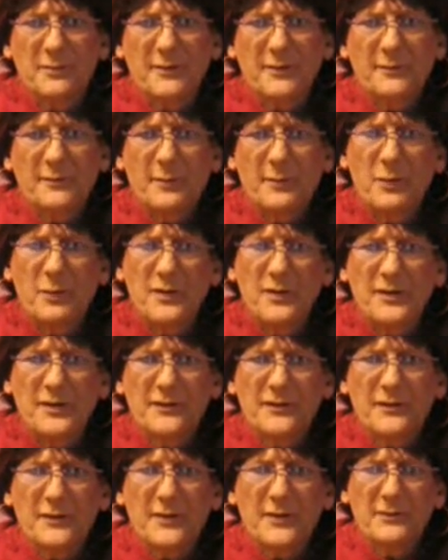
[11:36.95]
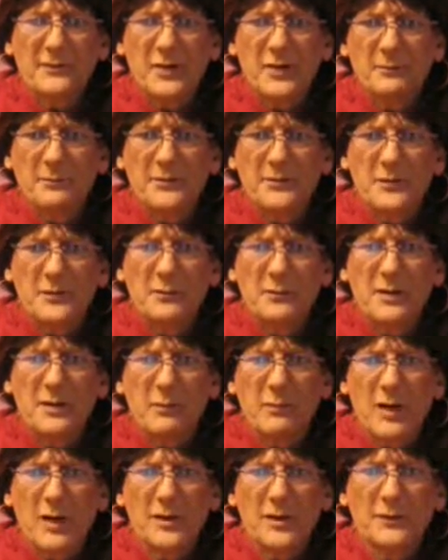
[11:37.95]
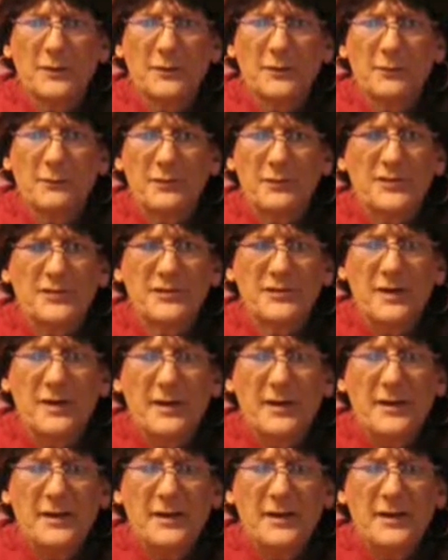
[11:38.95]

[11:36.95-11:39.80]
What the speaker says: but the point is they're giving them puberty blockers, which